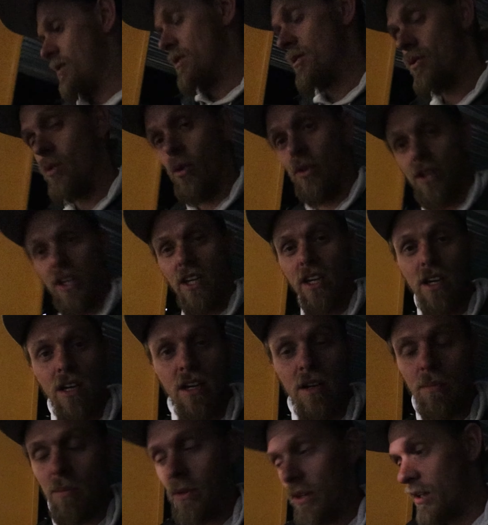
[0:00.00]
It's called the
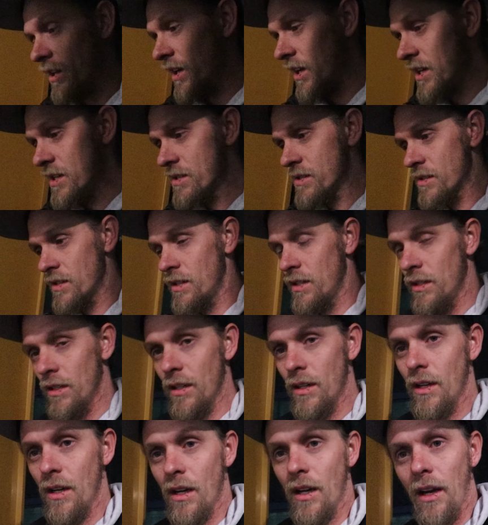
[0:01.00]
Kurper Hazy
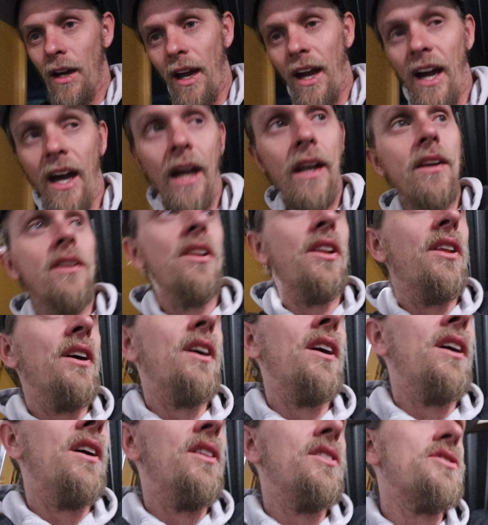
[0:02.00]
and
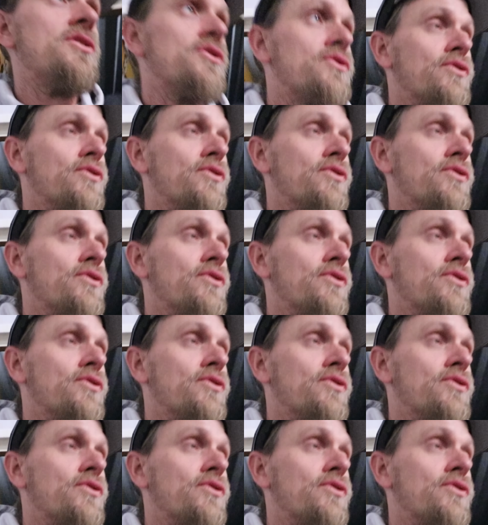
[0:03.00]
uh, this